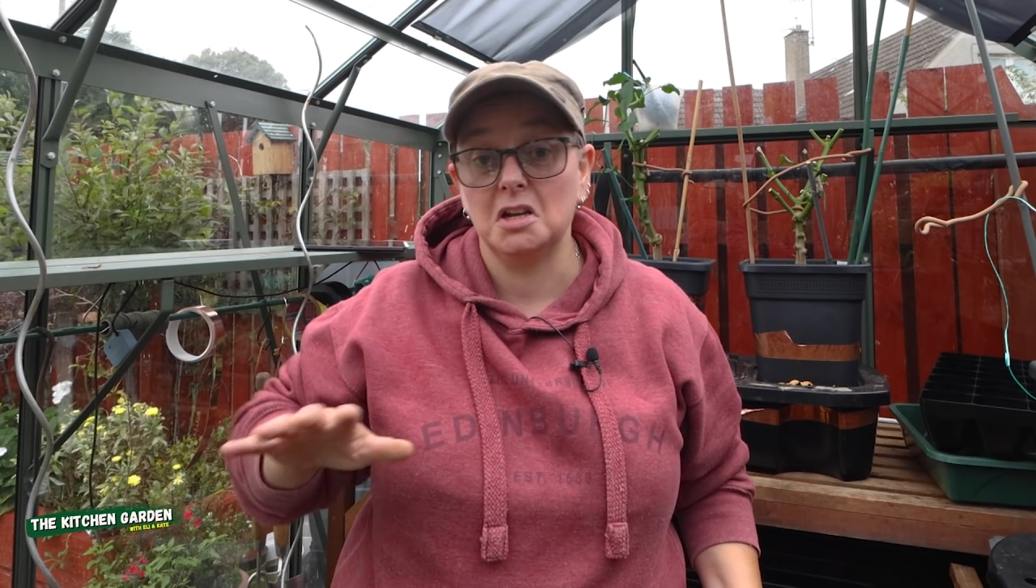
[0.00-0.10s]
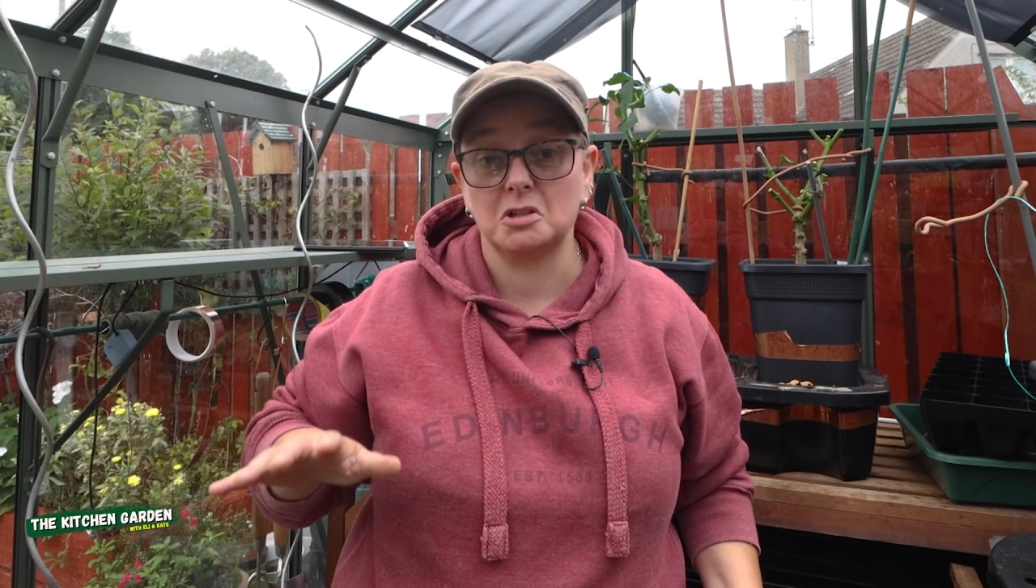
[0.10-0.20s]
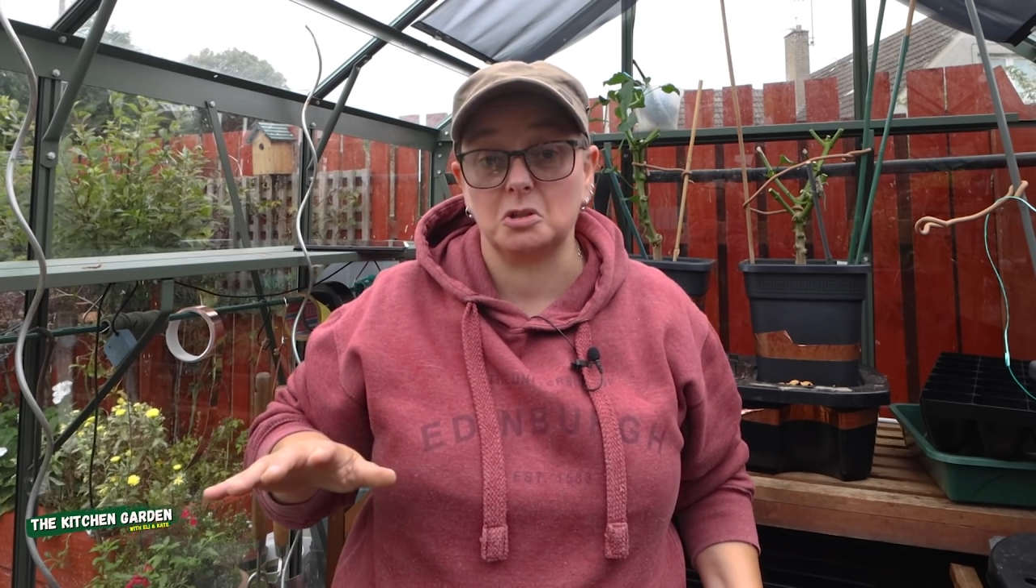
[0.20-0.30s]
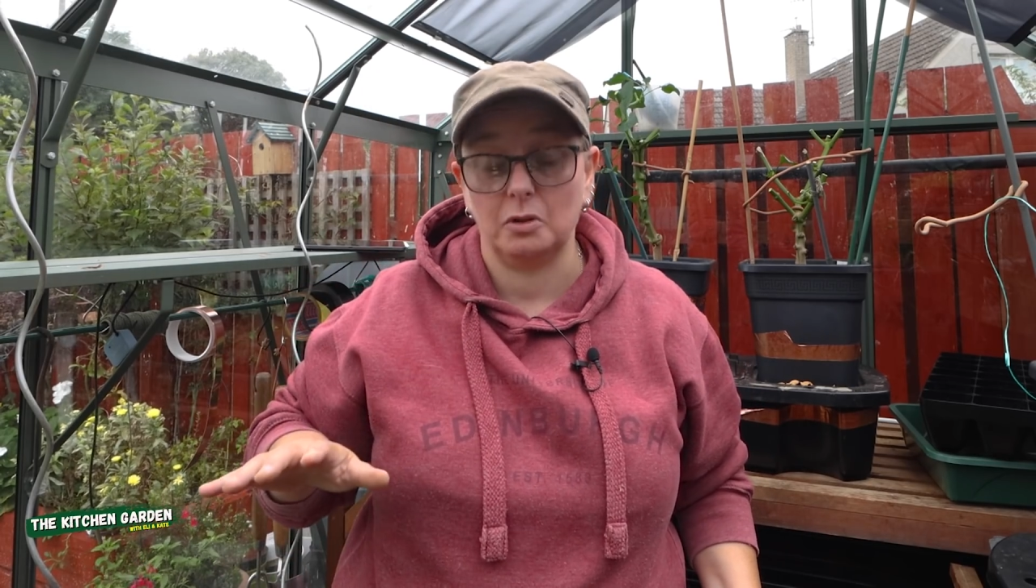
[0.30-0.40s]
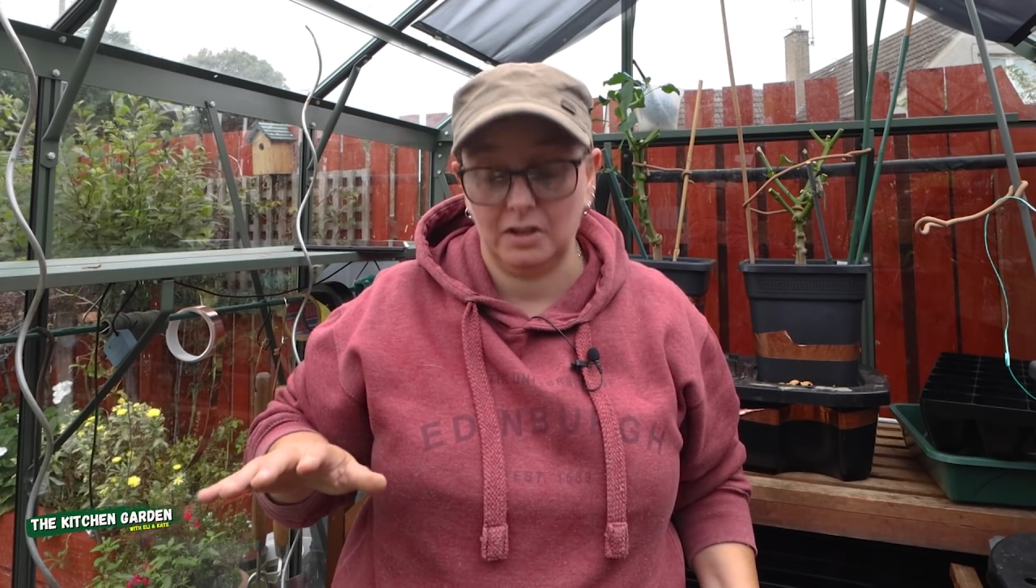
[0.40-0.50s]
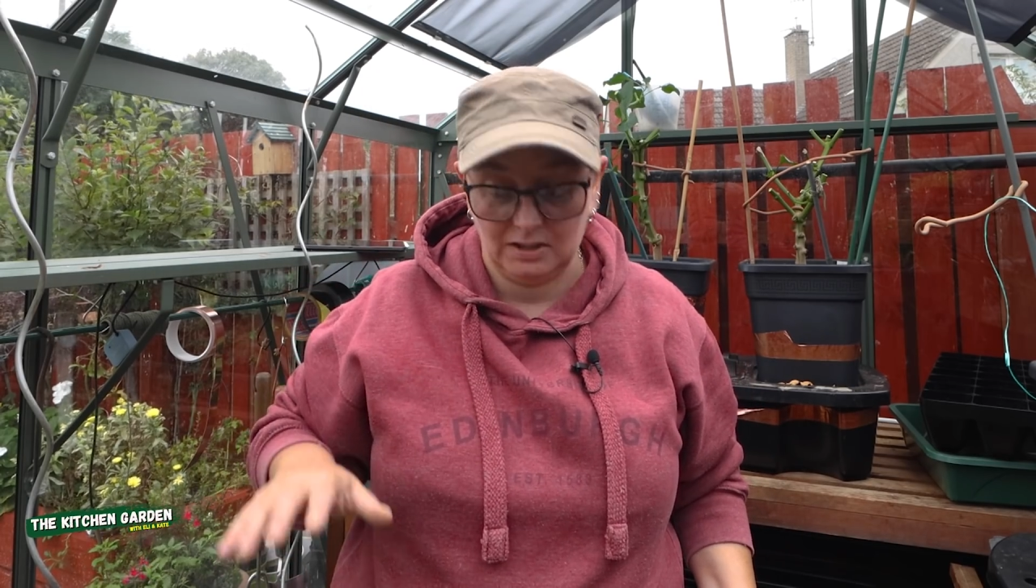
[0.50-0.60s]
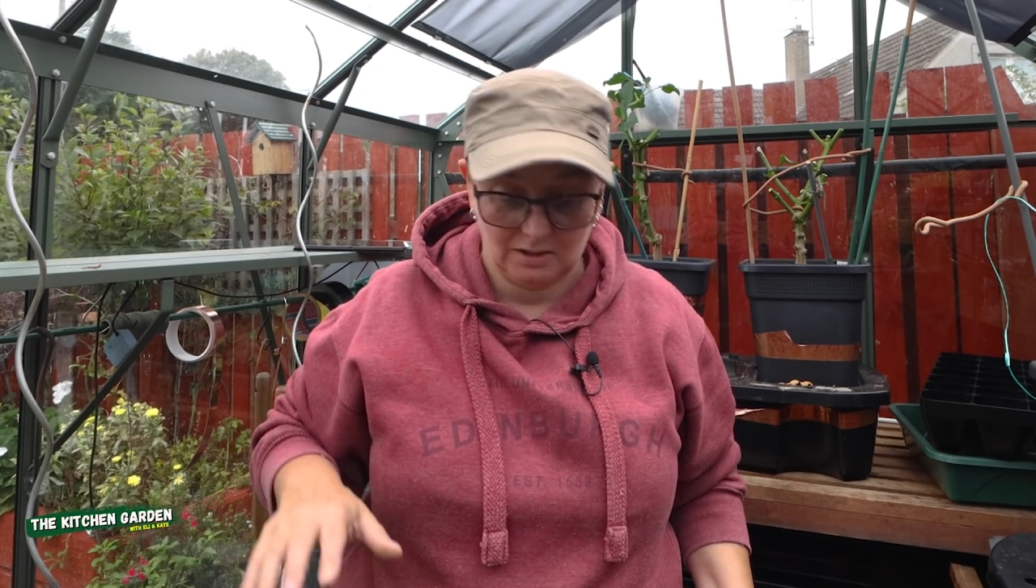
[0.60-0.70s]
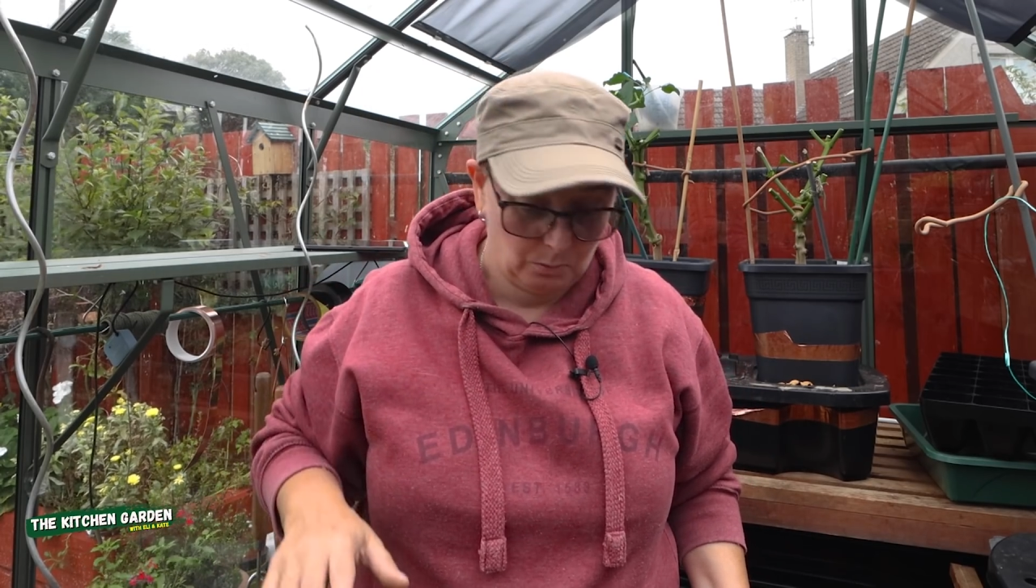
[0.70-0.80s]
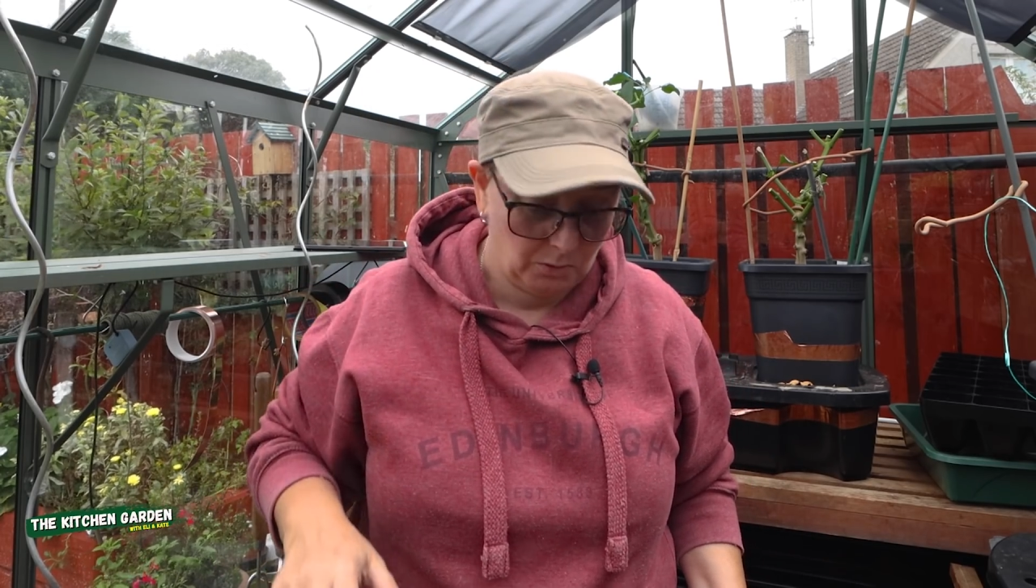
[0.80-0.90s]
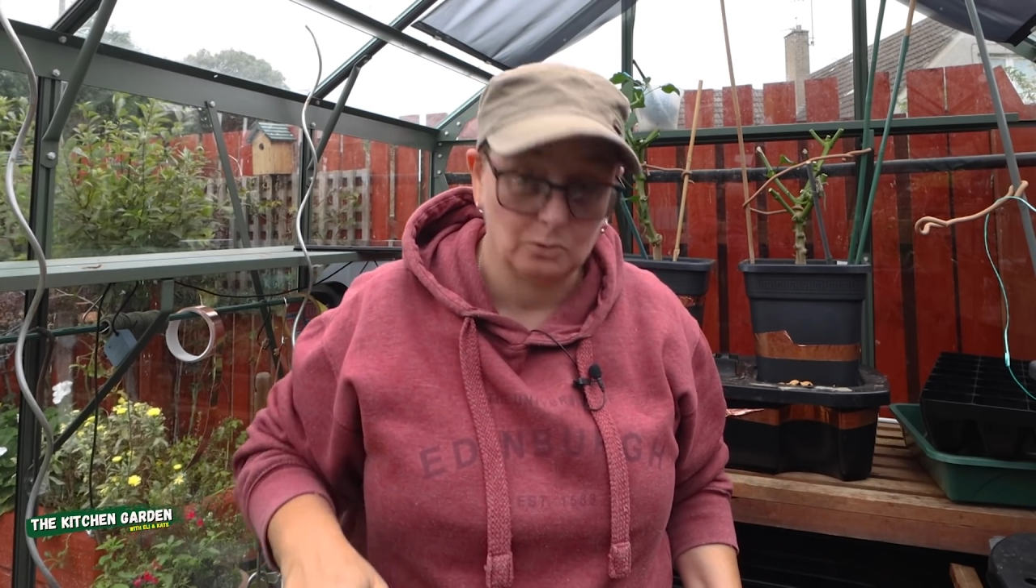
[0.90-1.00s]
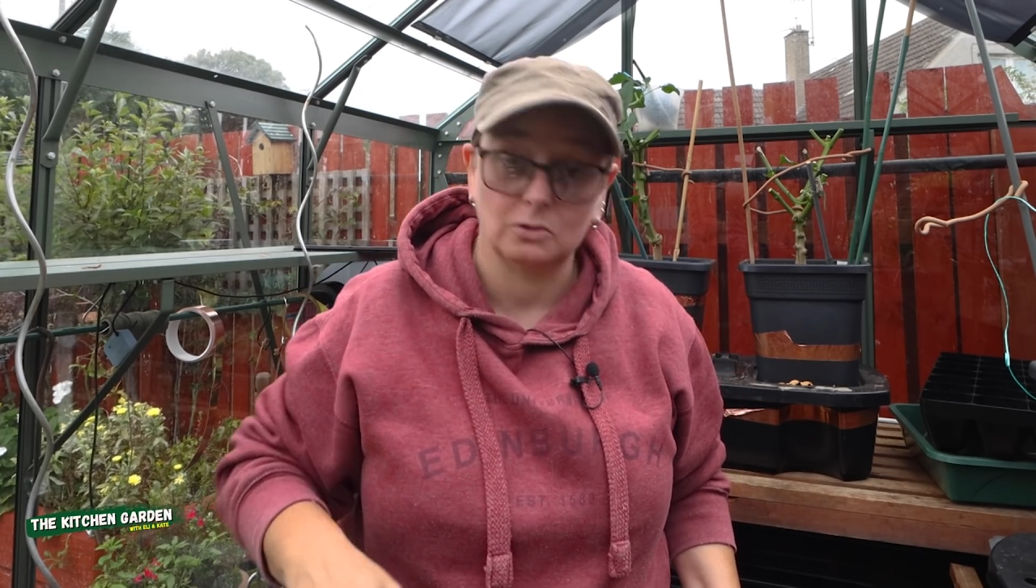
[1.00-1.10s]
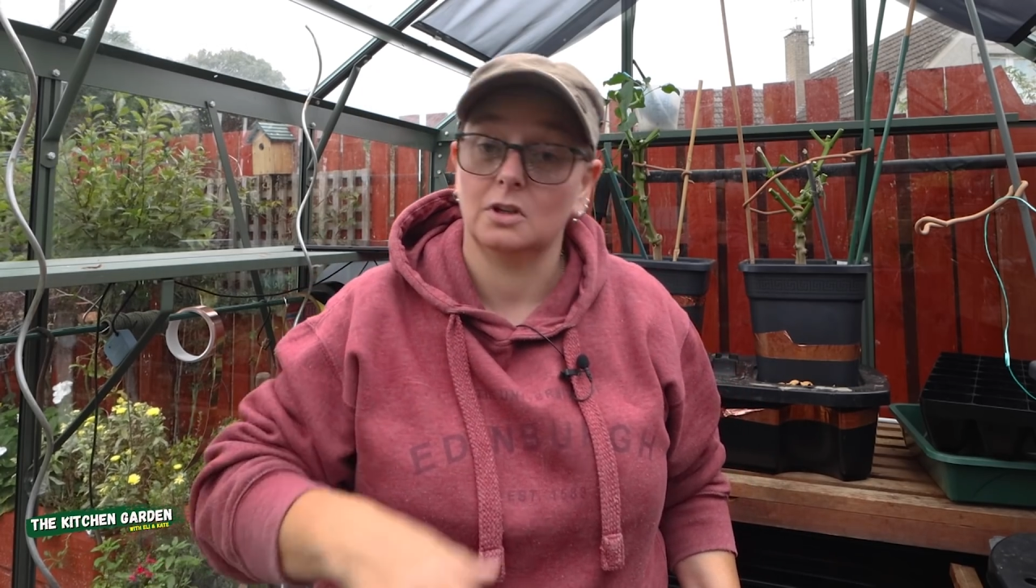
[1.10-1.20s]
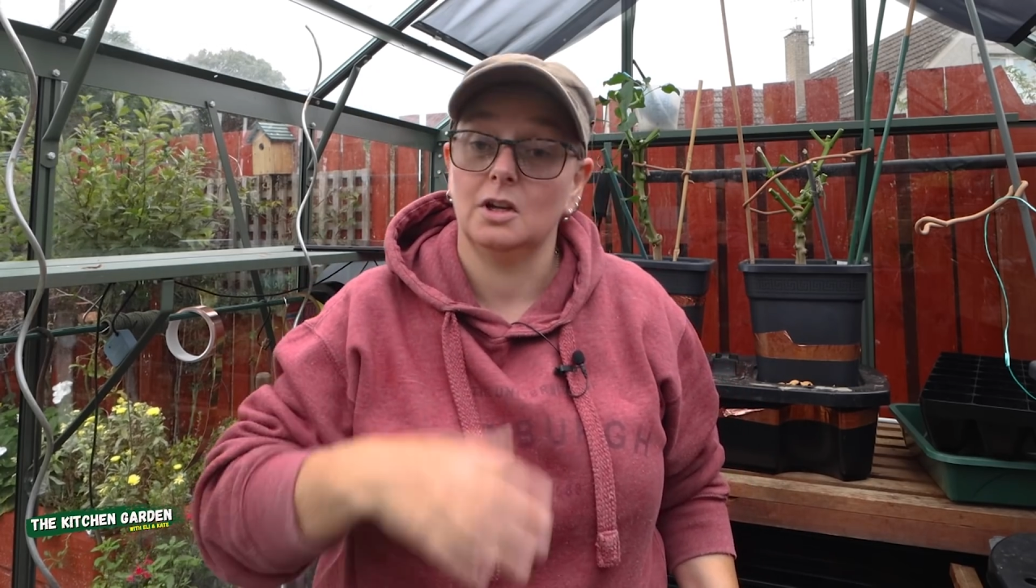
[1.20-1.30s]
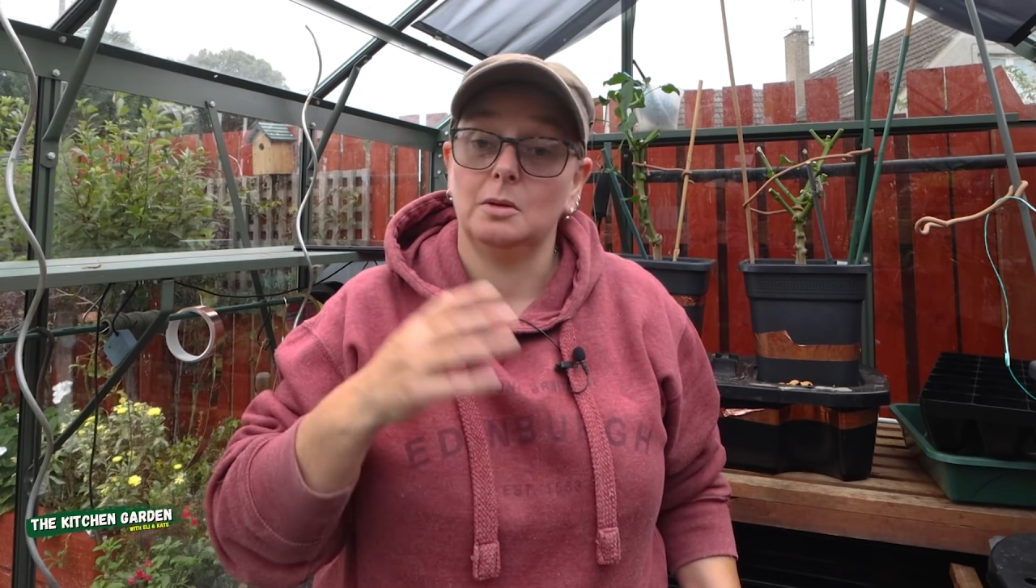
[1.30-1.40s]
It's not the end of the world,